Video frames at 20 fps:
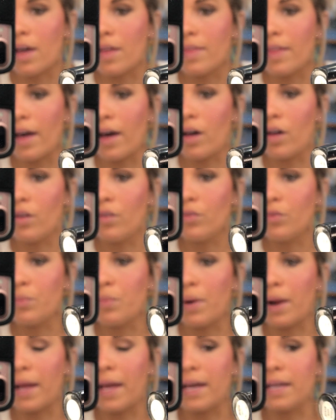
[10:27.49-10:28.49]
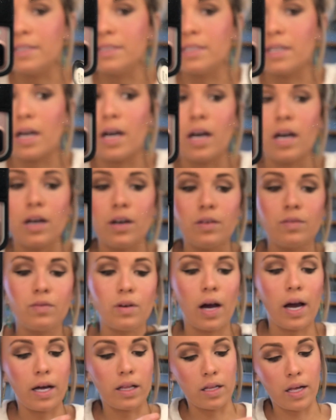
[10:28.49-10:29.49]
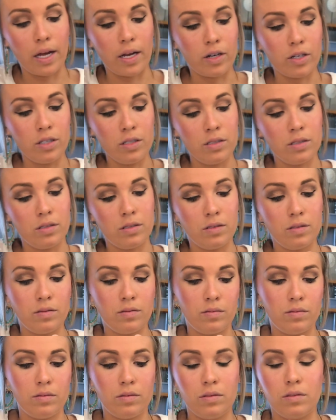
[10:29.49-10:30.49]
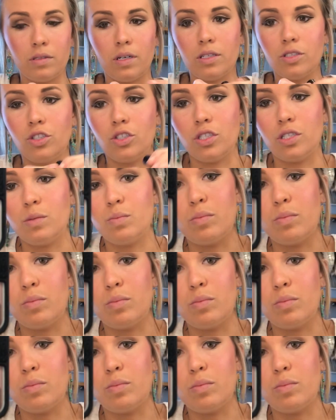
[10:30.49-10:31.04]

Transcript: the e.l.f. brand of eyeliner. It's just